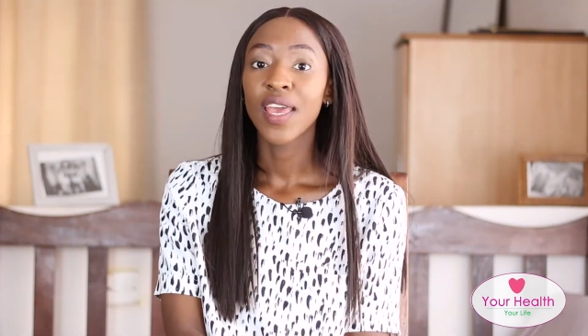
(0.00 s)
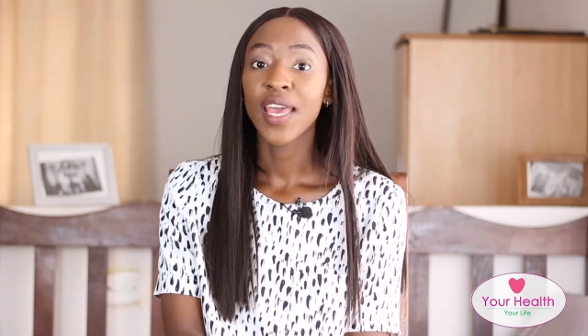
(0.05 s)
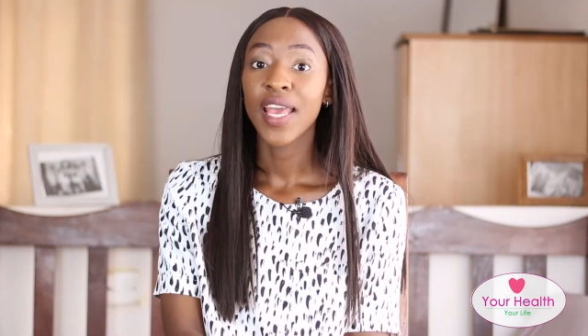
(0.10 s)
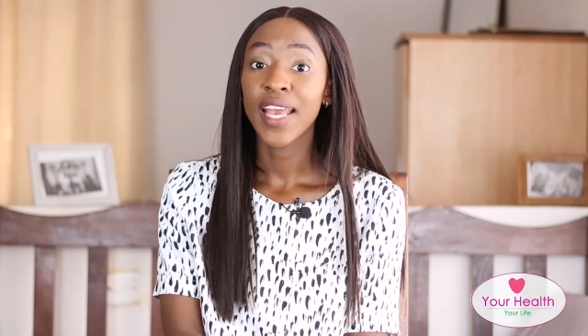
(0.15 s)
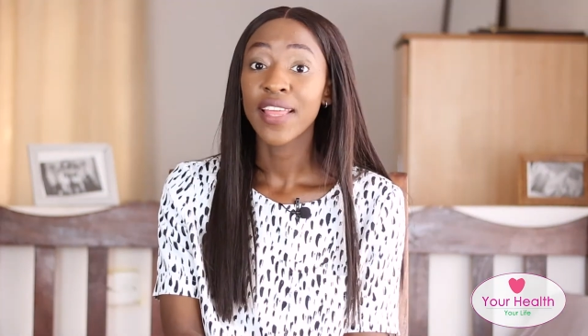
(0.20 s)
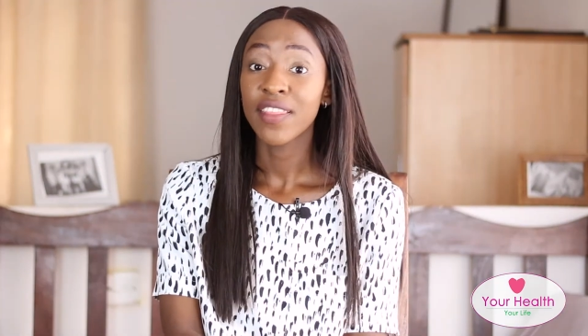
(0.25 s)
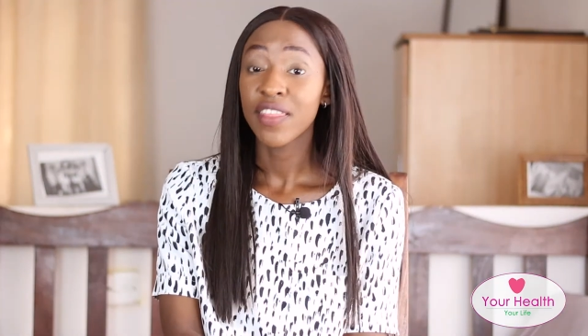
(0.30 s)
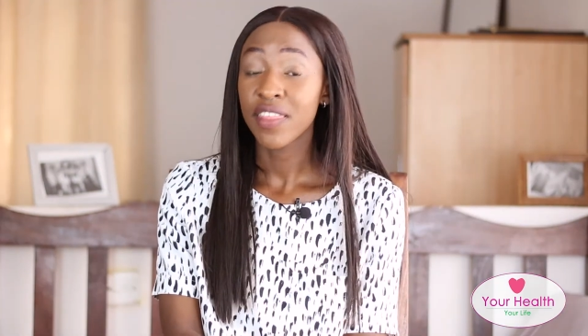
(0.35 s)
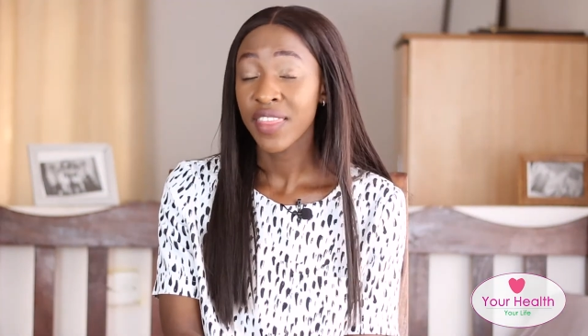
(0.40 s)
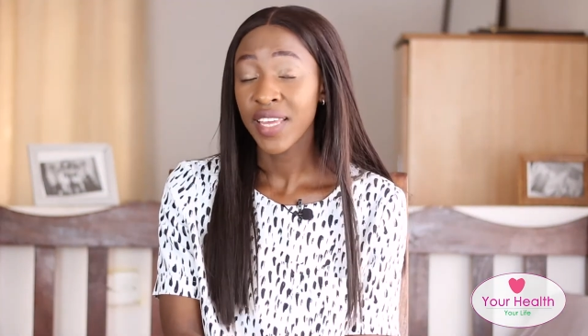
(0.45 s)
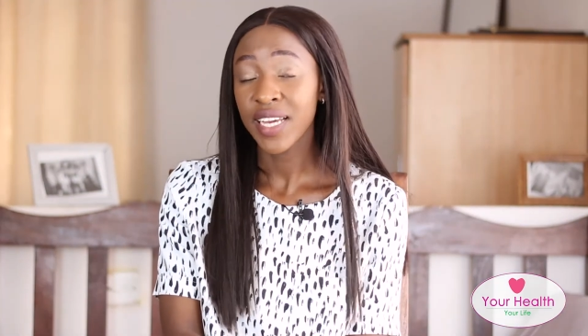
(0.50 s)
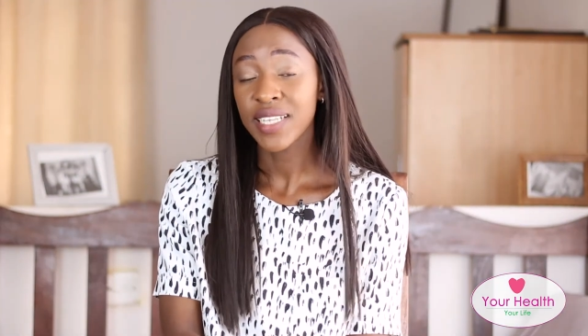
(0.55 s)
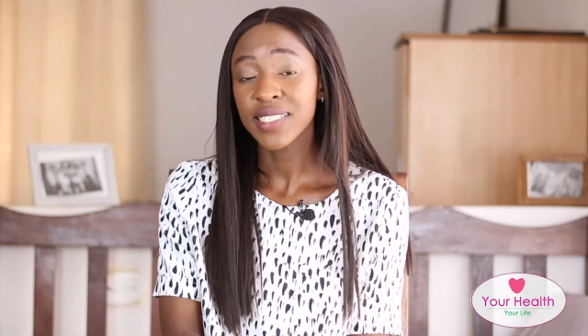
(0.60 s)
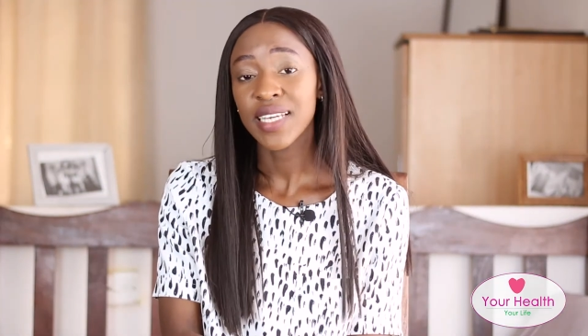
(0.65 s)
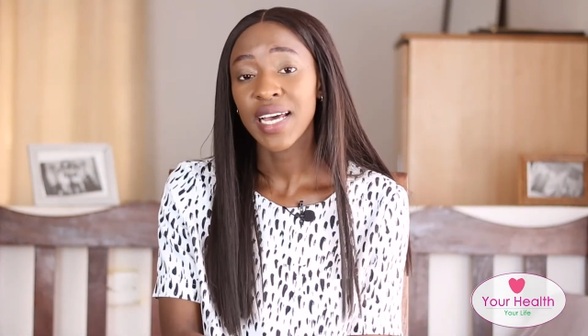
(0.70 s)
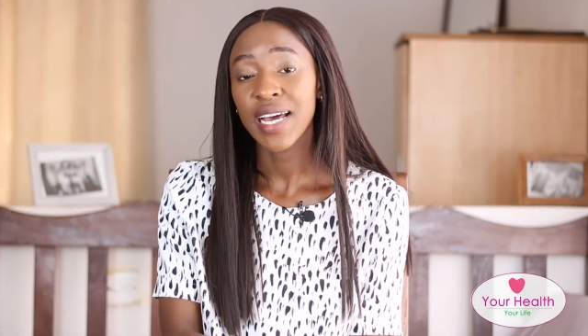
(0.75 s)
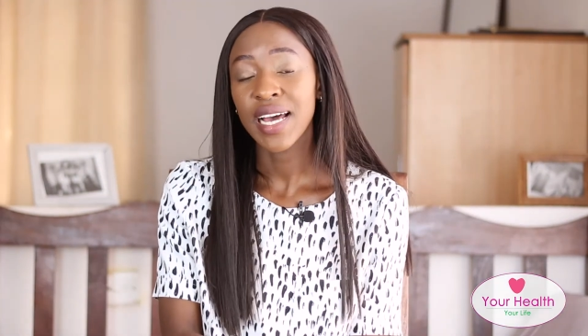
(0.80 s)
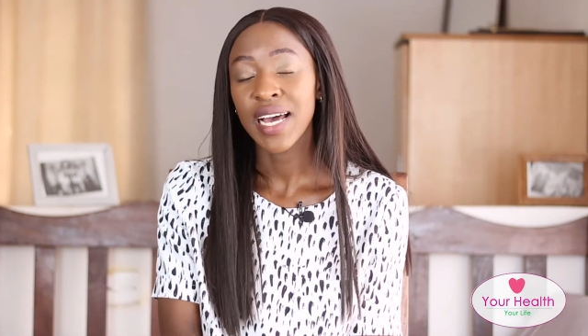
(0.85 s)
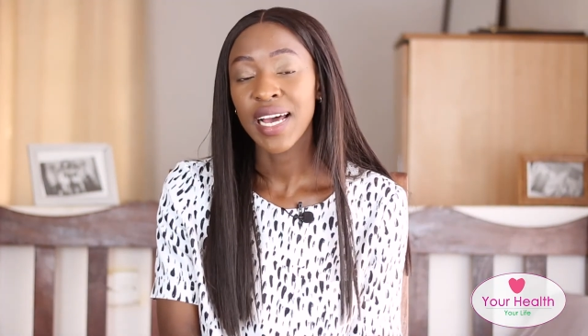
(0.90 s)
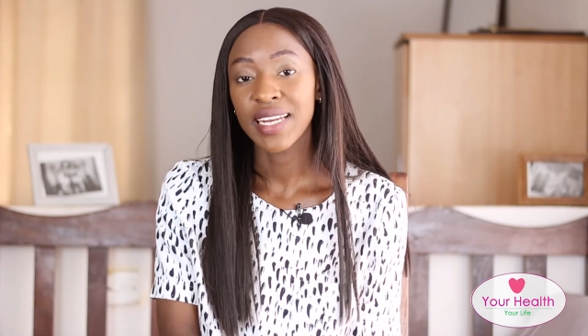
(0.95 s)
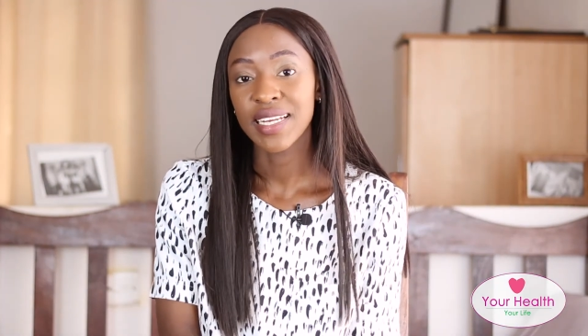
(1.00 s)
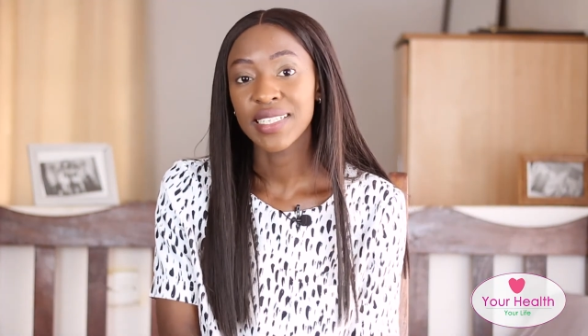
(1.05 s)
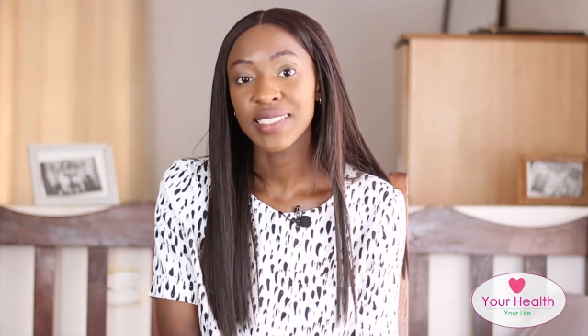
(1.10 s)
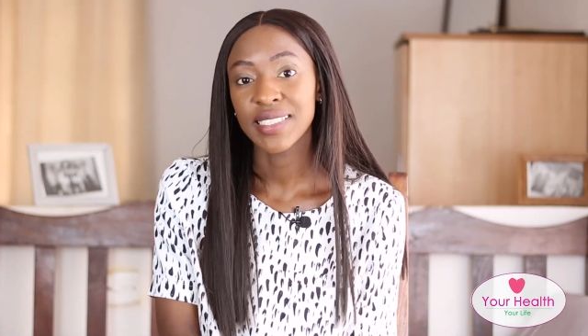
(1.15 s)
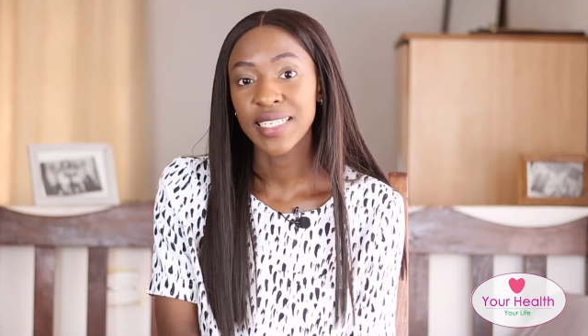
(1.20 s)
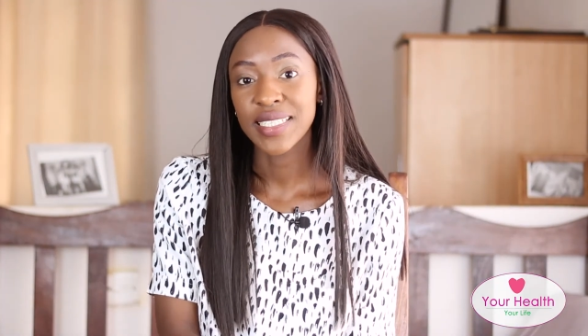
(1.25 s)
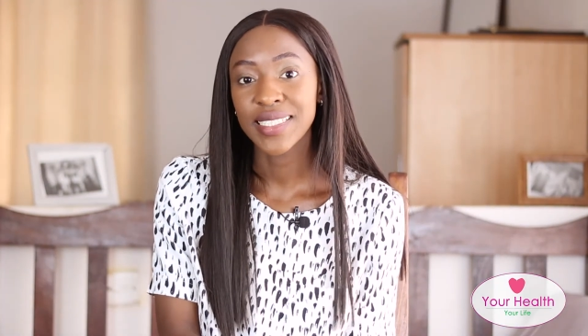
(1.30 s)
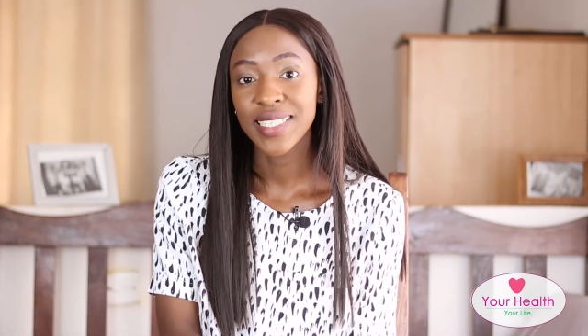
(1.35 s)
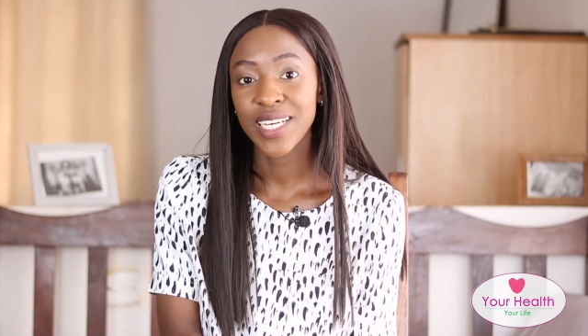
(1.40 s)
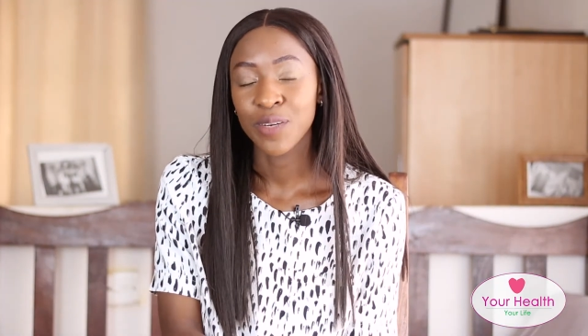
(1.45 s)
In theatre,
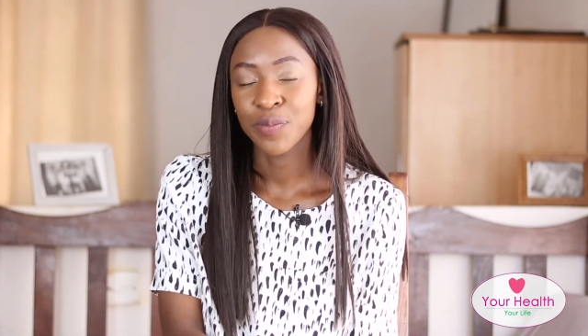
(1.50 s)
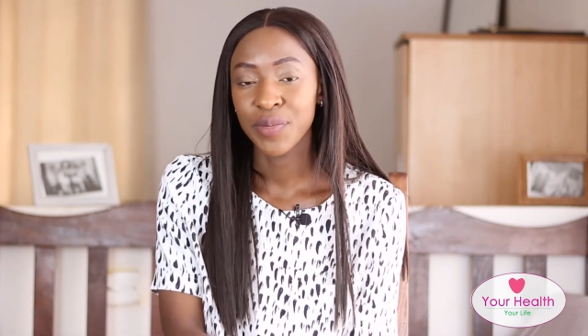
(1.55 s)
anesthesia will